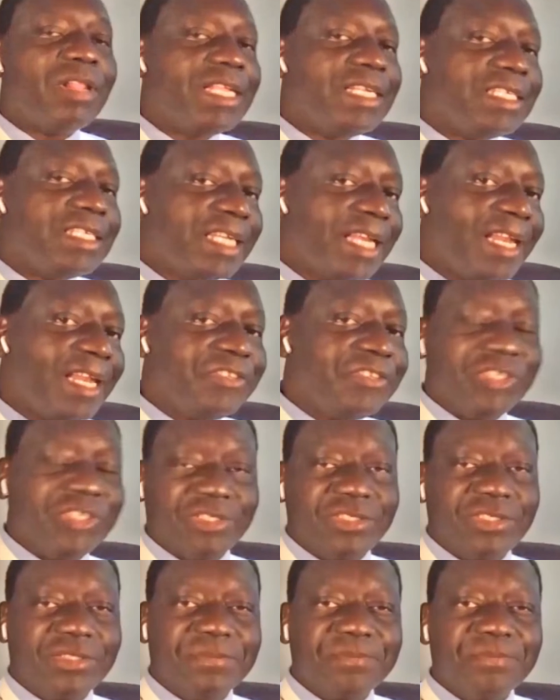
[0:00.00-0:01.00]
intelligent.
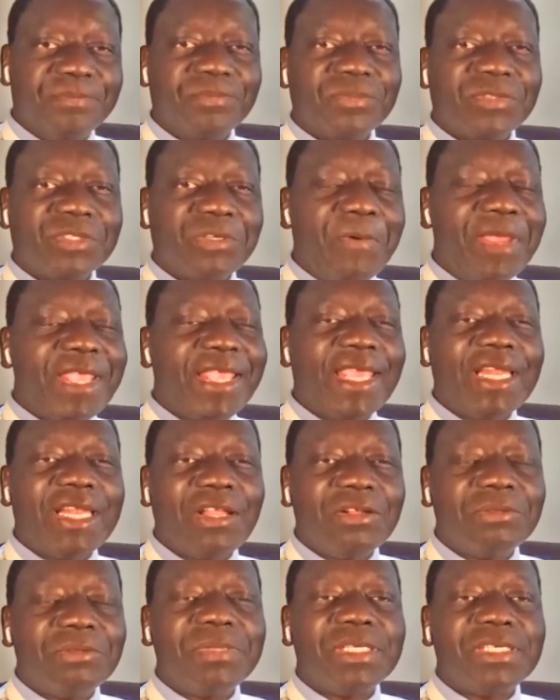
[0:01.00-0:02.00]
We
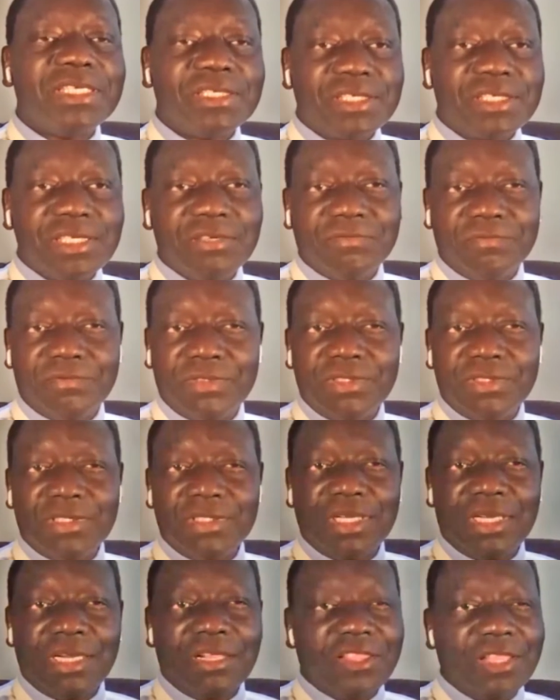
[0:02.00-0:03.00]
cannot be deceived.
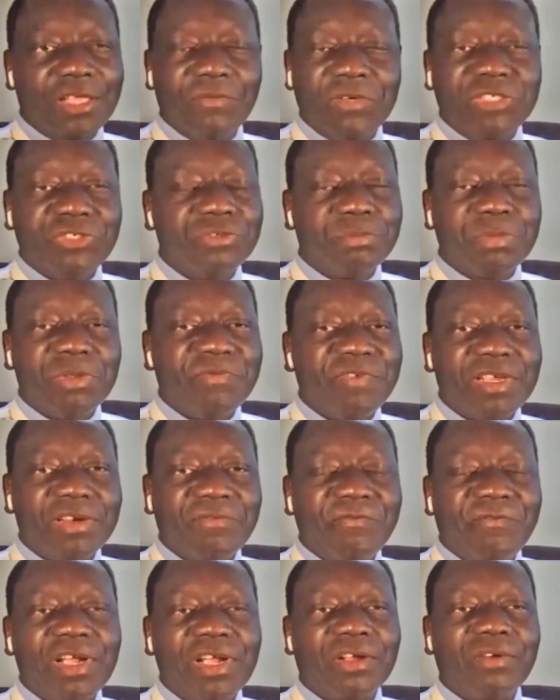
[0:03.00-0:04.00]
And I think we should be very
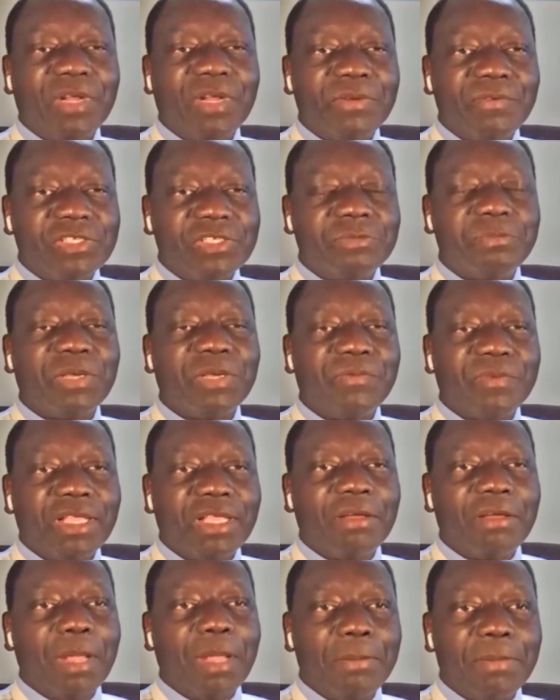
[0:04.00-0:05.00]
frank when we speak with
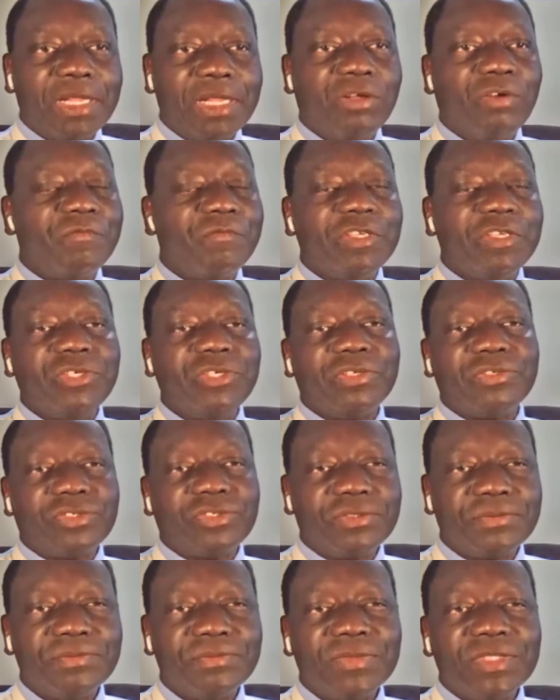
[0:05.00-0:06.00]
our public
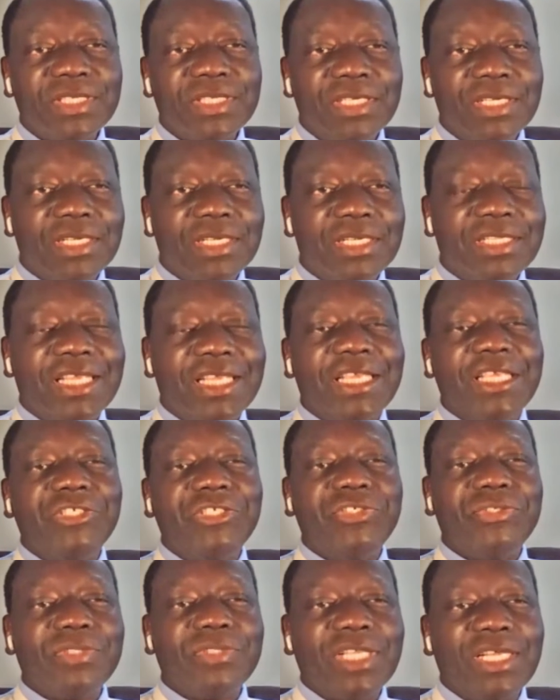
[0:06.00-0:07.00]
officials. The
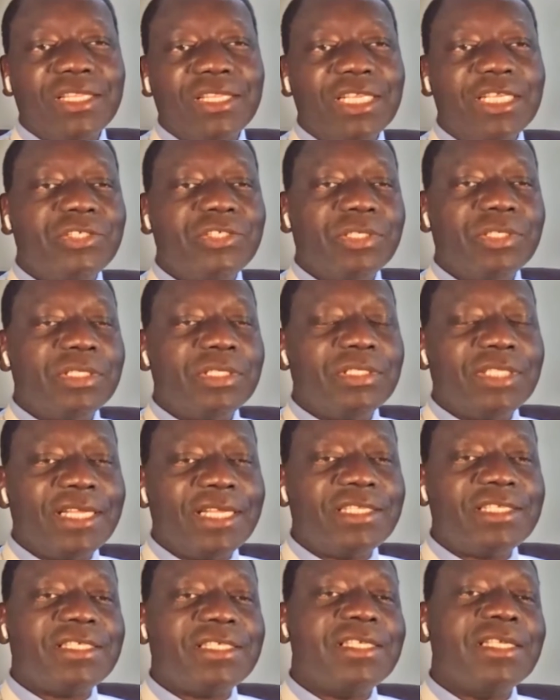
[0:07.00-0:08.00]
issue that
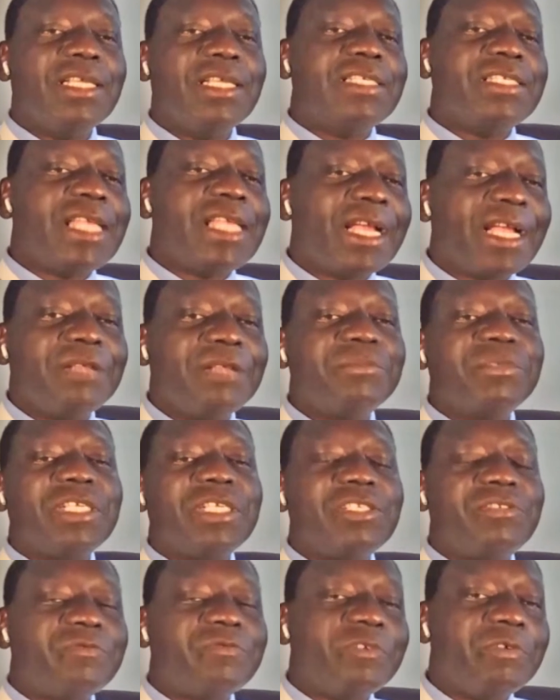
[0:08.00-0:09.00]

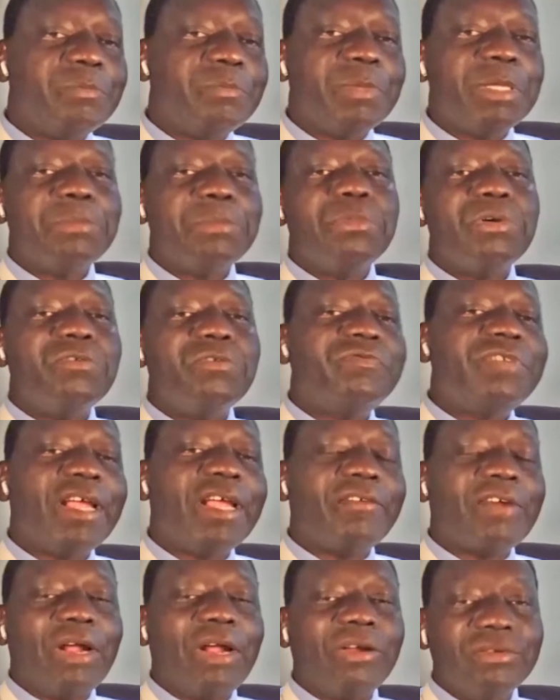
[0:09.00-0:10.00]
circumstances will be moved
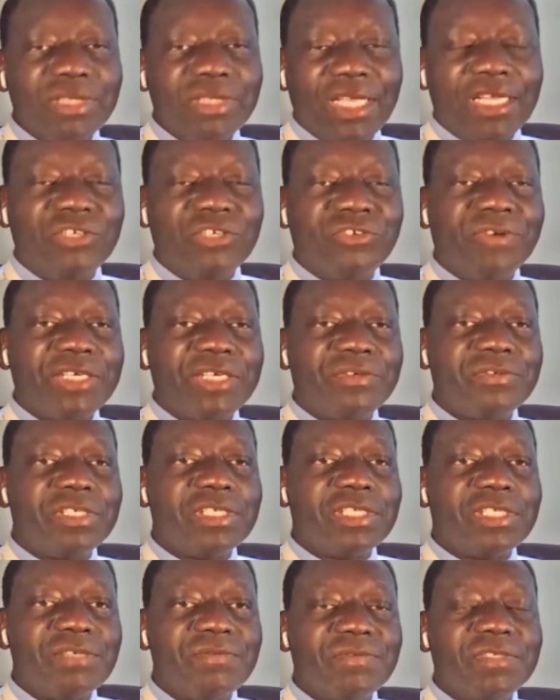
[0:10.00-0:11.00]
around and try to
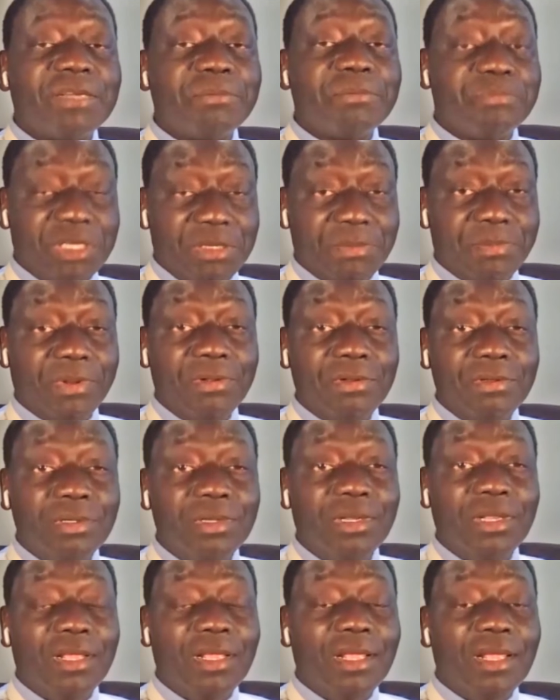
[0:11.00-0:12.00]
deceive some people
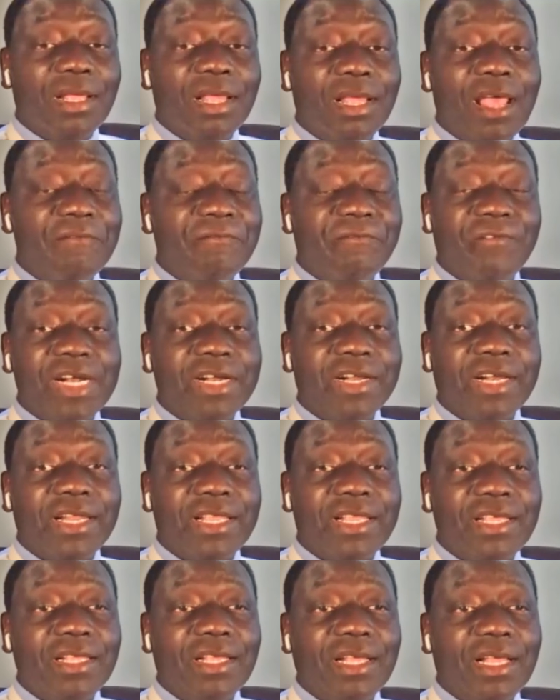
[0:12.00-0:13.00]
are
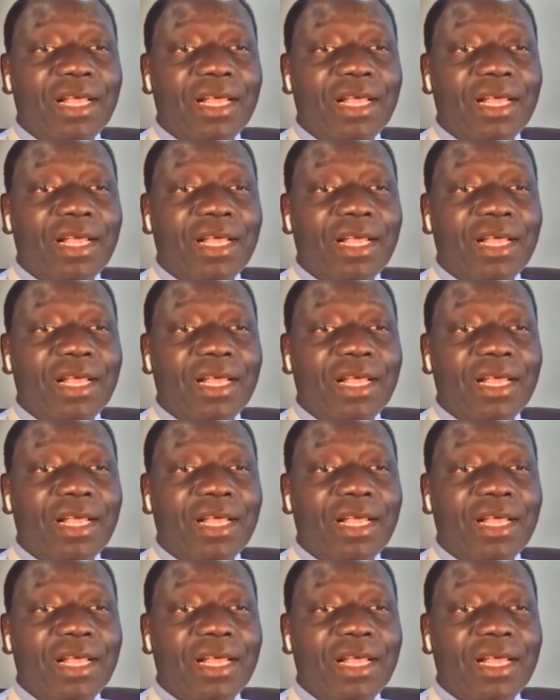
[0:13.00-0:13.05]
frankly